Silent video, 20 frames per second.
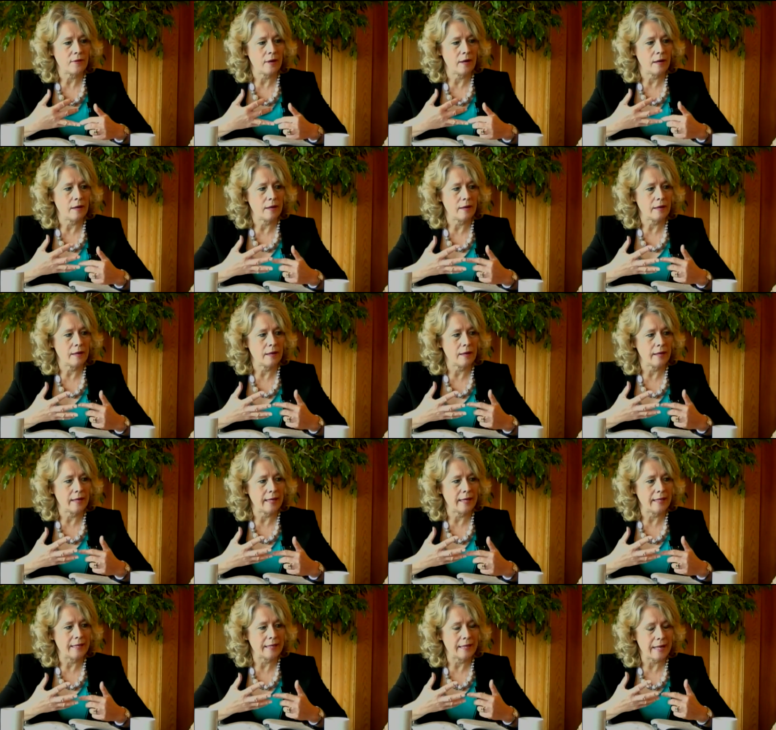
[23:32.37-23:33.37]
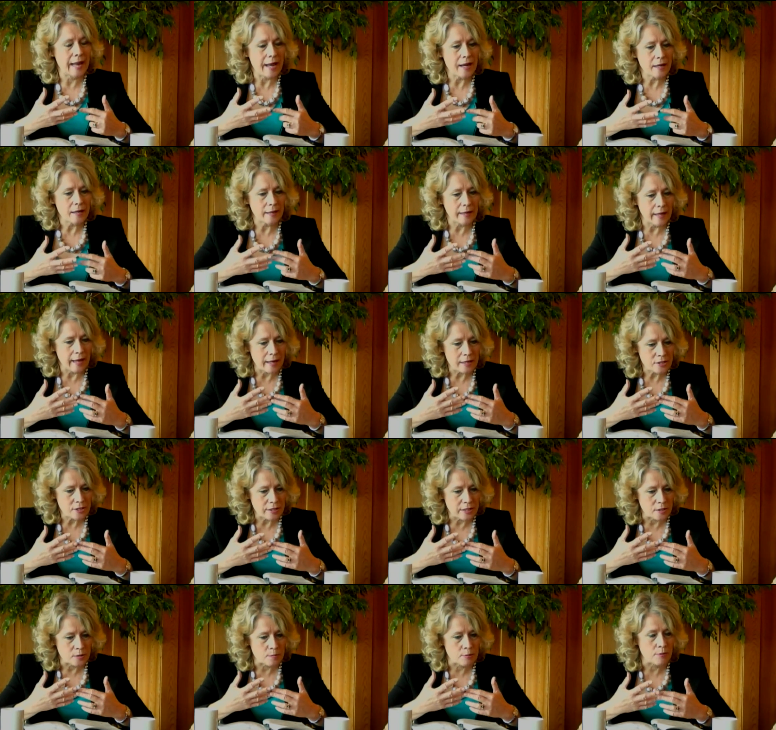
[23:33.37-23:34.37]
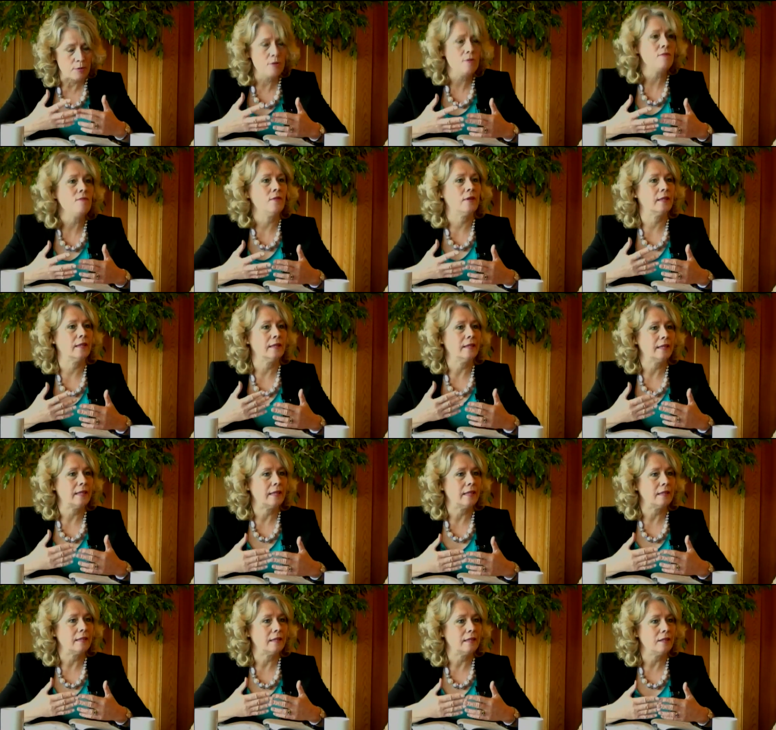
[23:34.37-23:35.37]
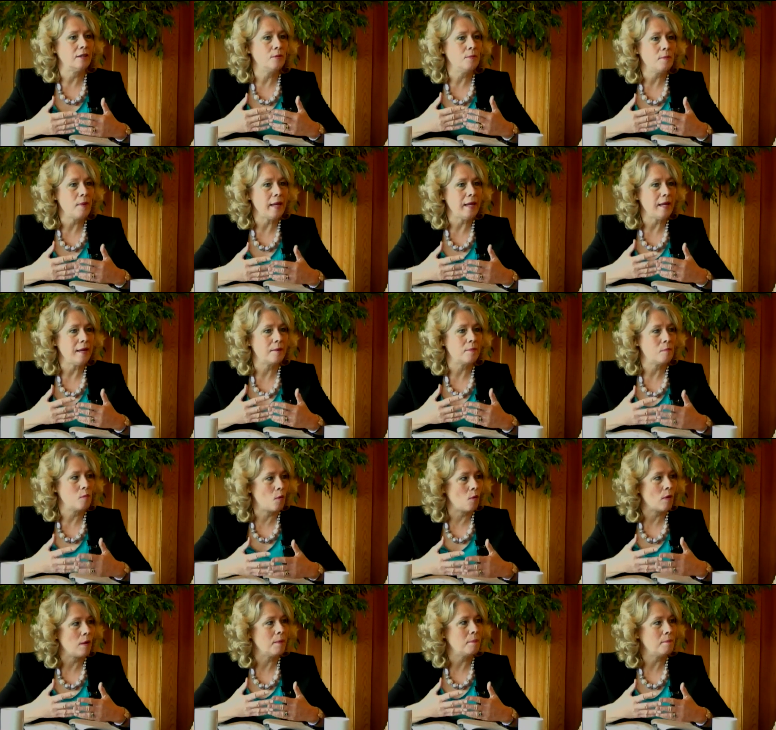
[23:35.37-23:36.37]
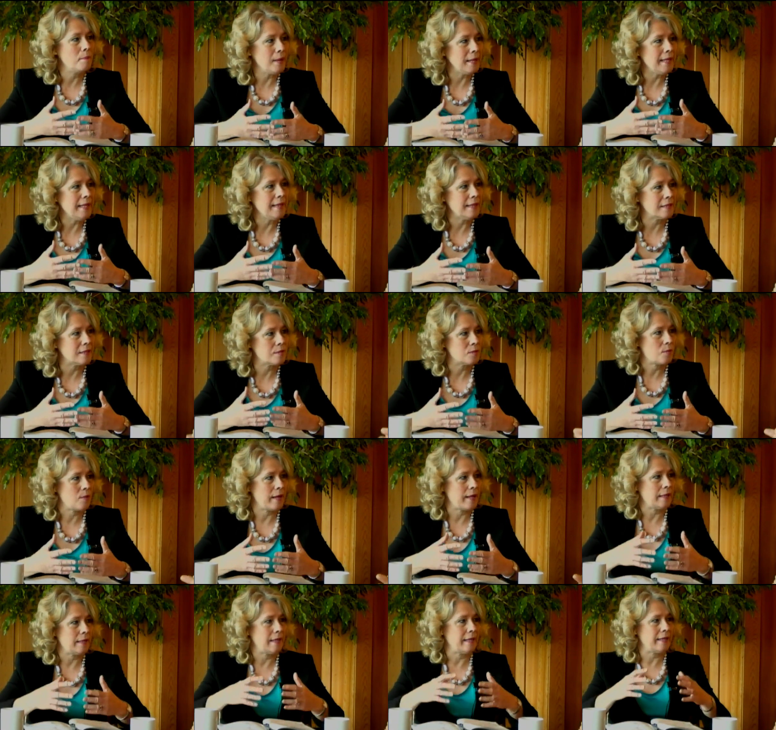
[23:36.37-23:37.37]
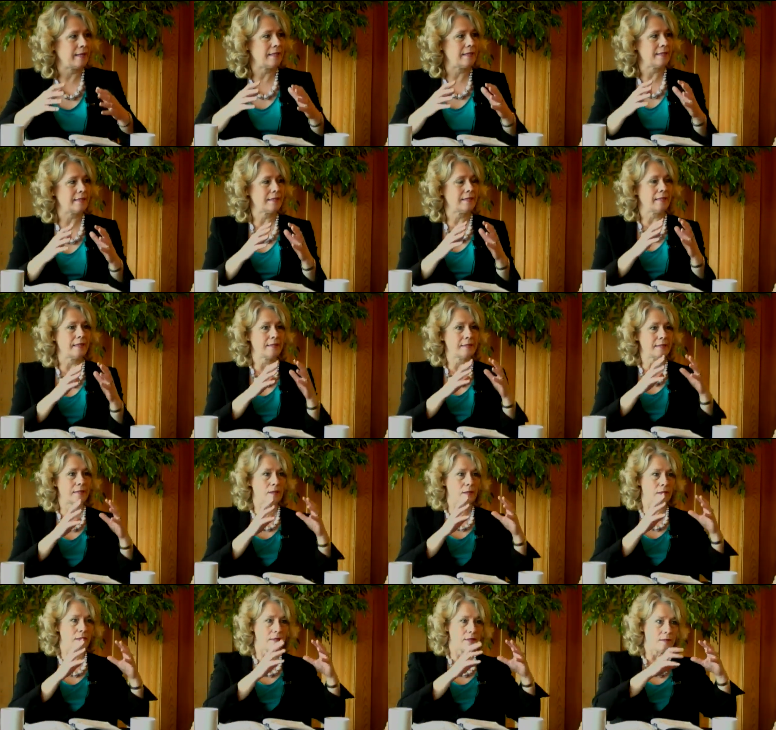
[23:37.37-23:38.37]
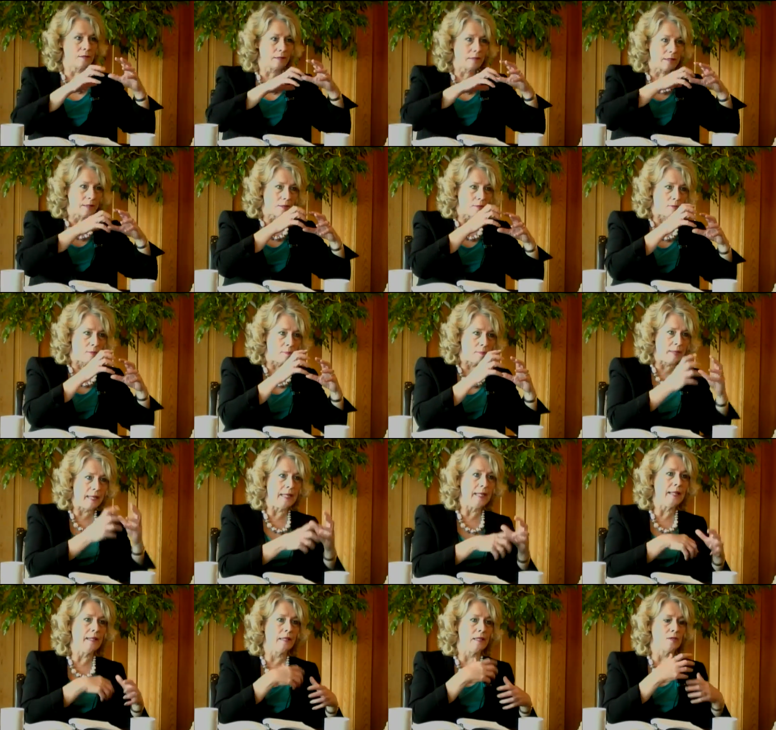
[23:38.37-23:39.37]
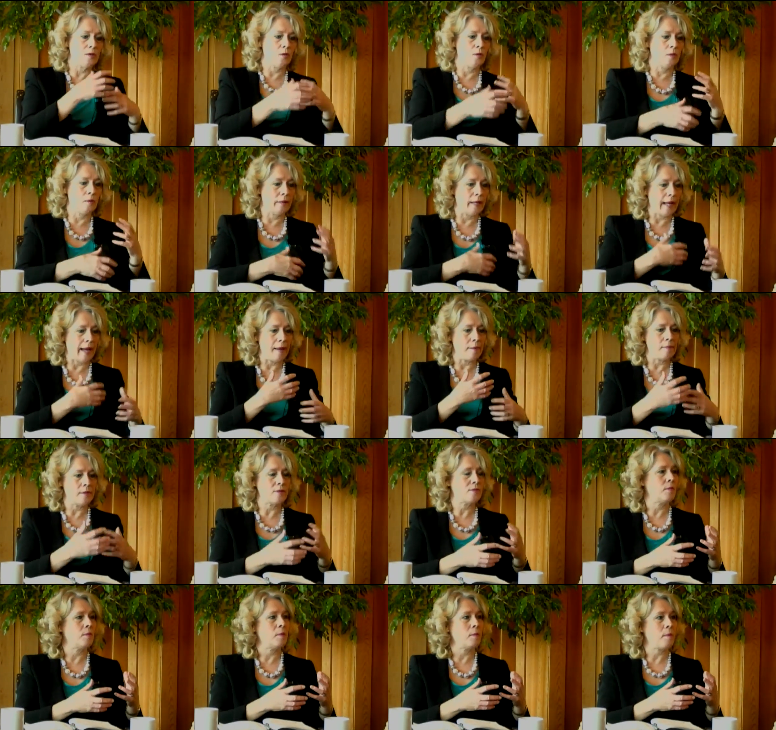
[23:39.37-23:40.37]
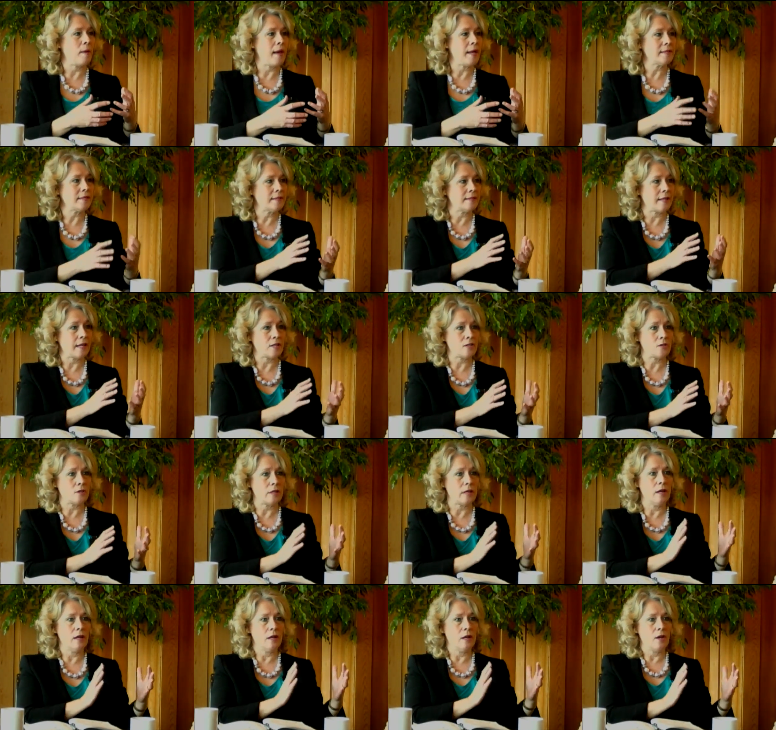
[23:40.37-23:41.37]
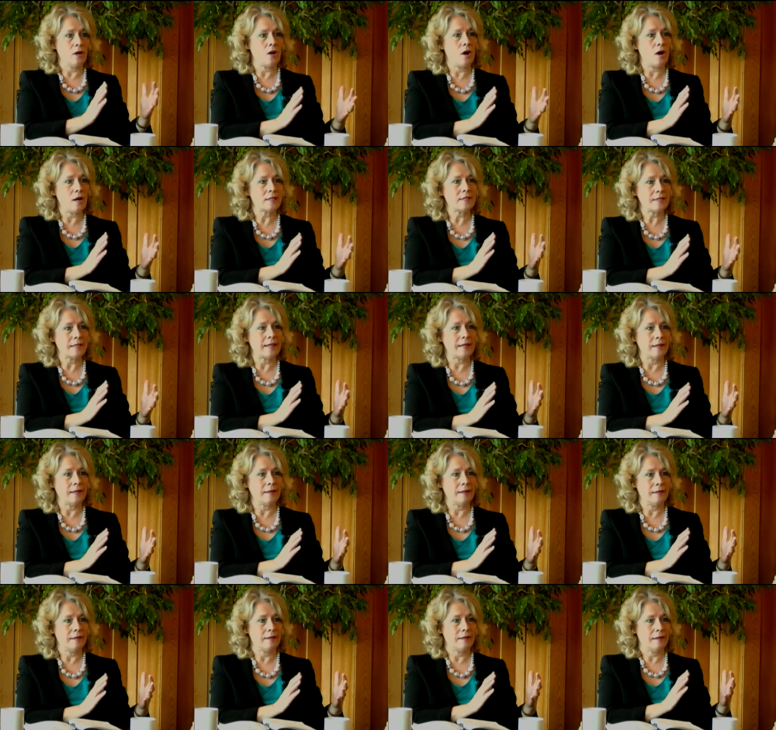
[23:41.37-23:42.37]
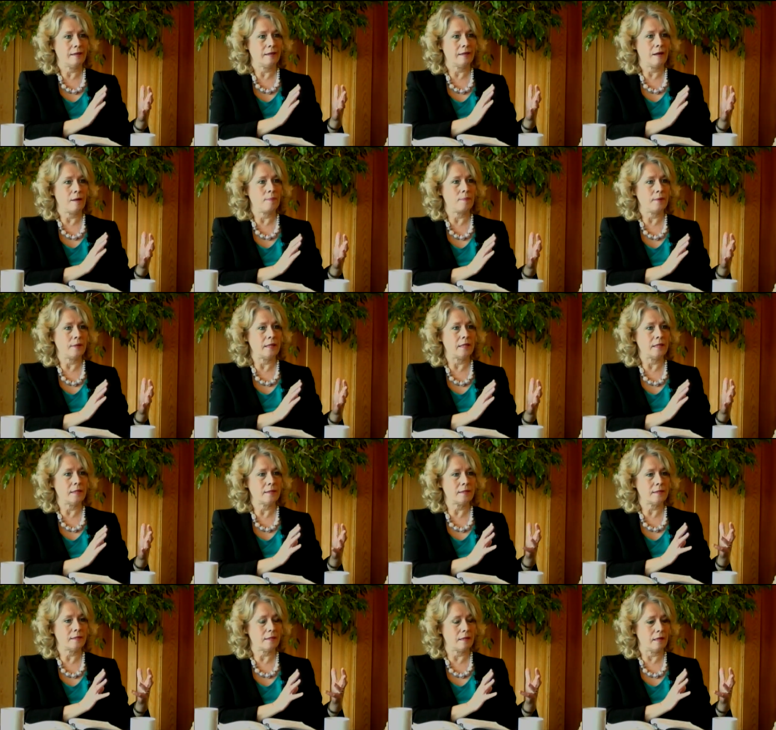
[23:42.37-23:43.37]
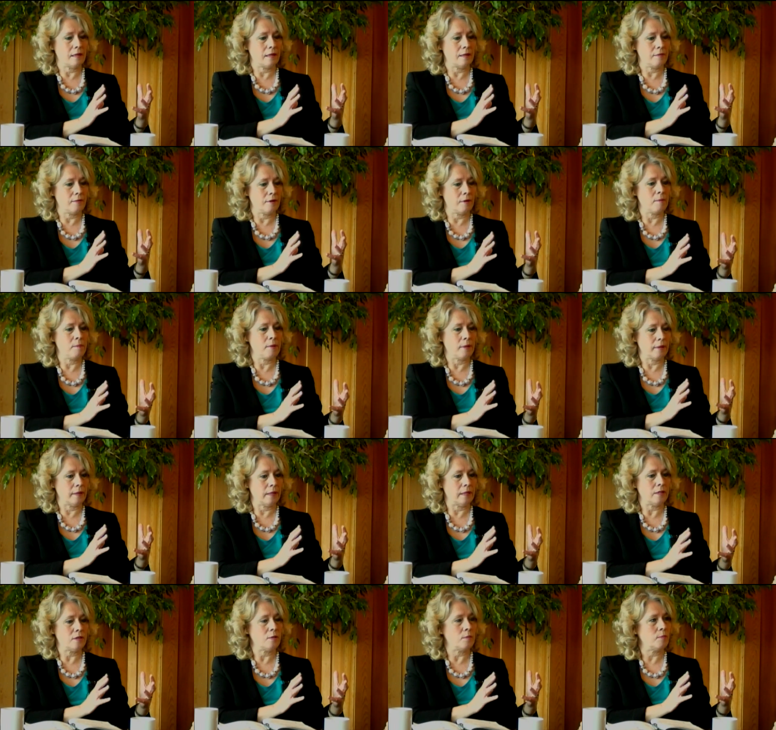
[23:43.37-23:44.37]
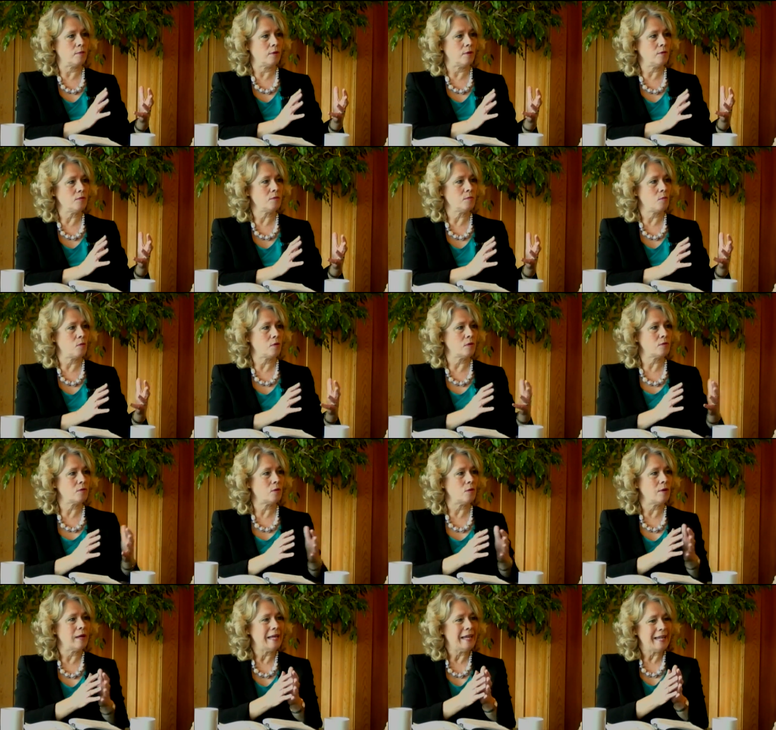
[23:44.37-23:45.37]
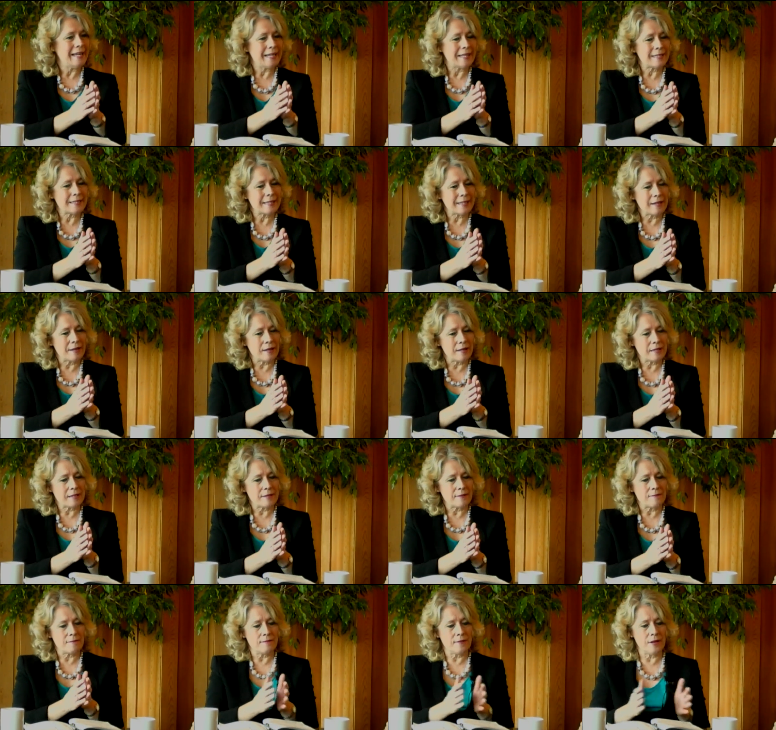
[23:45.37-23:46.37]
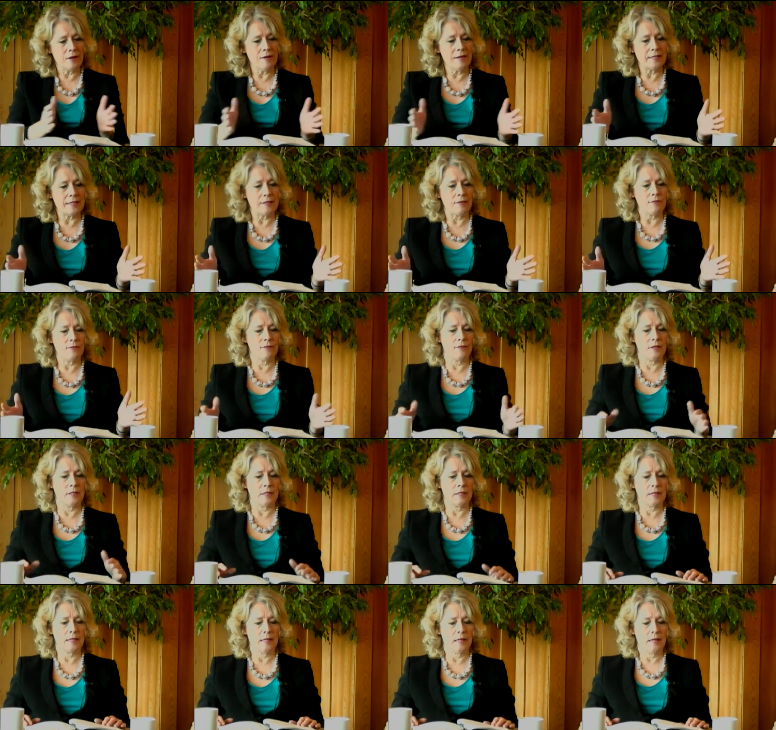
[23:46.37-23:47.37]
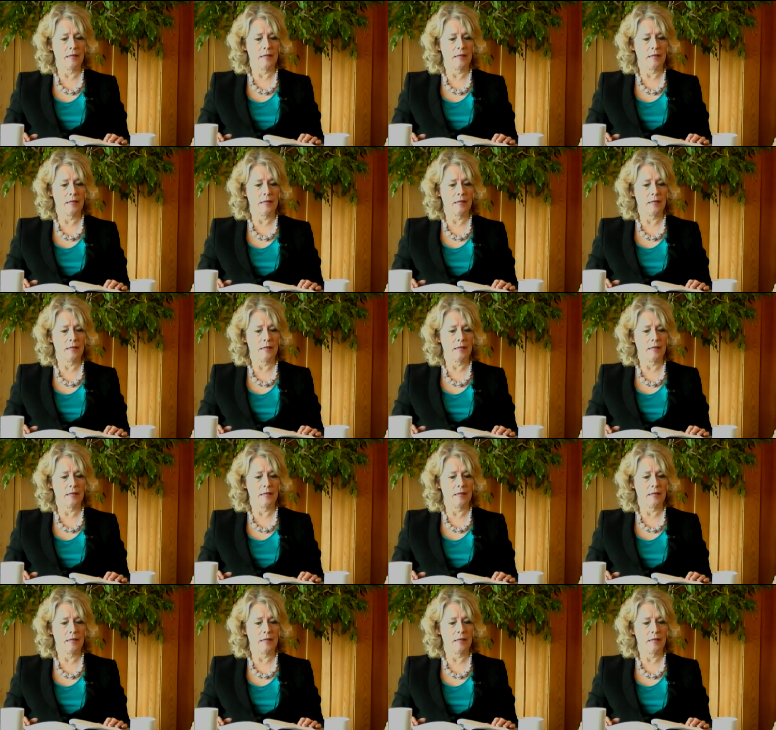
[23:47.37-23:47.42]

uh, it, it, actually is proven that you make more money this way. Like this, this, this repeating these old habits from the past is actually costing companies uh, their ability to produce more. So it's like, a, it's a very different